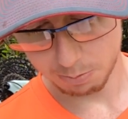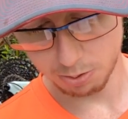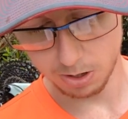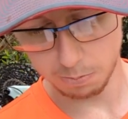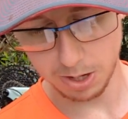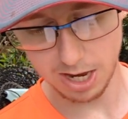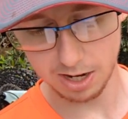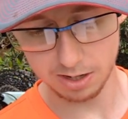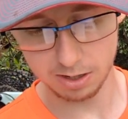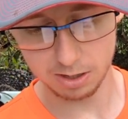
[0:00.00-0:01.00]
Probably be
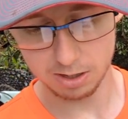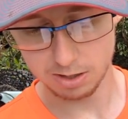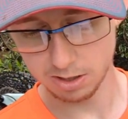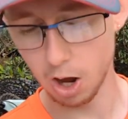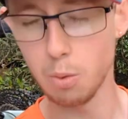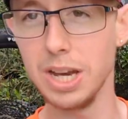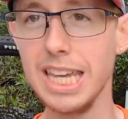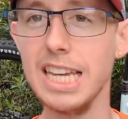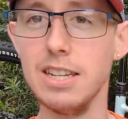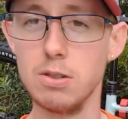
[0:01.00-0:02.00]
in
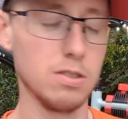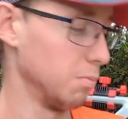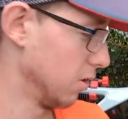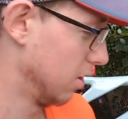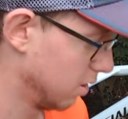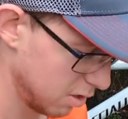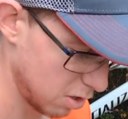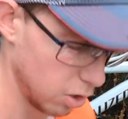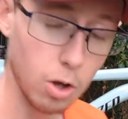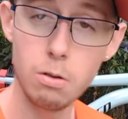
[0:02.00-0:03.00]
Taiwanese or something.
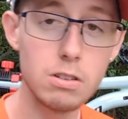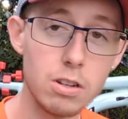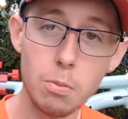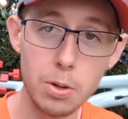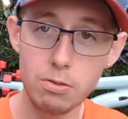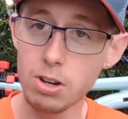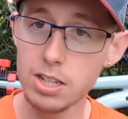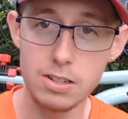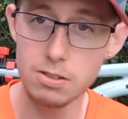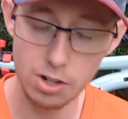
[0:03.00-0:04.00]
Not not being racist or